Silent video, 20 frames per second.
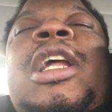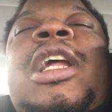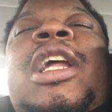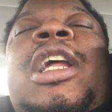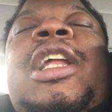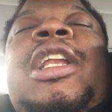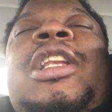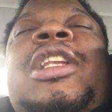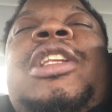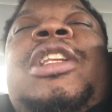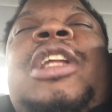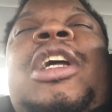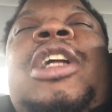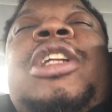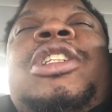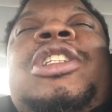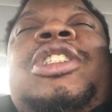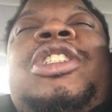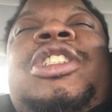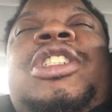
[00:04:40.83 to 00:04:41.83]
and
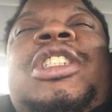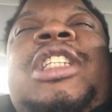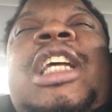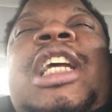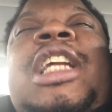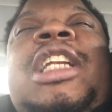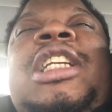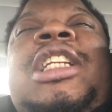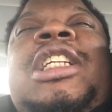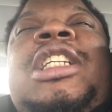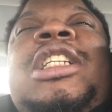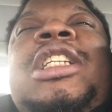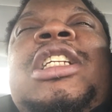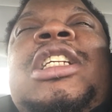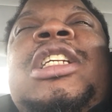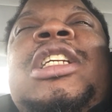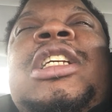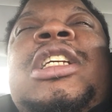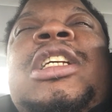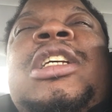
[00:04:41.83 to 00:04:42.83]
understanding,
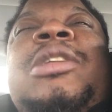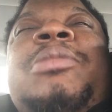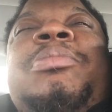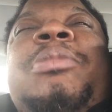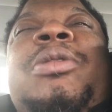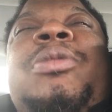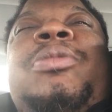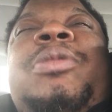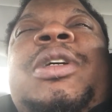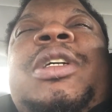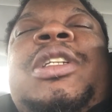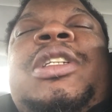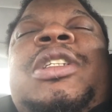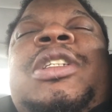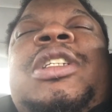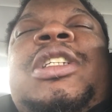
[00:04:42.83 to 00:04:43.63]
but when